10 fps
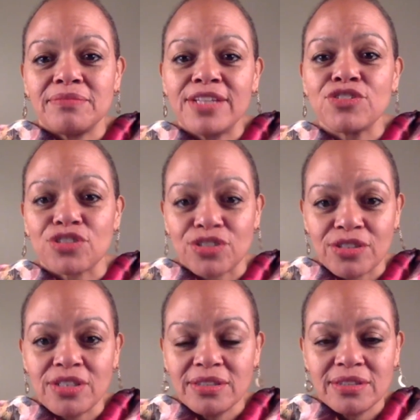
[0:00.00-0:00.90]

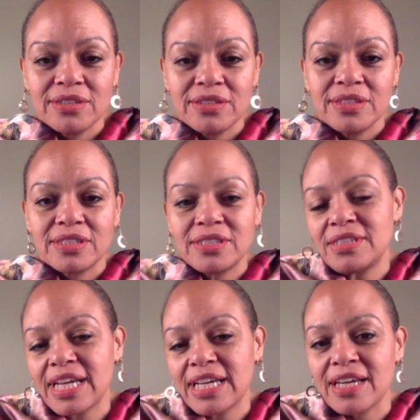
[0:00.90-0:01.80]
injured
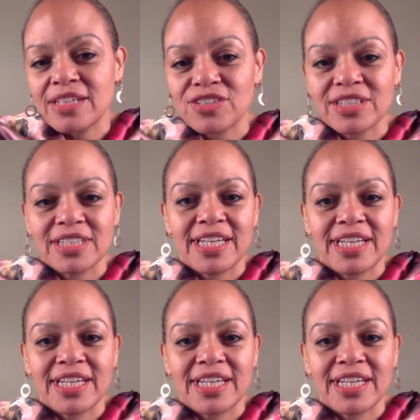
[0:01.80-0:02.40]
psychologically.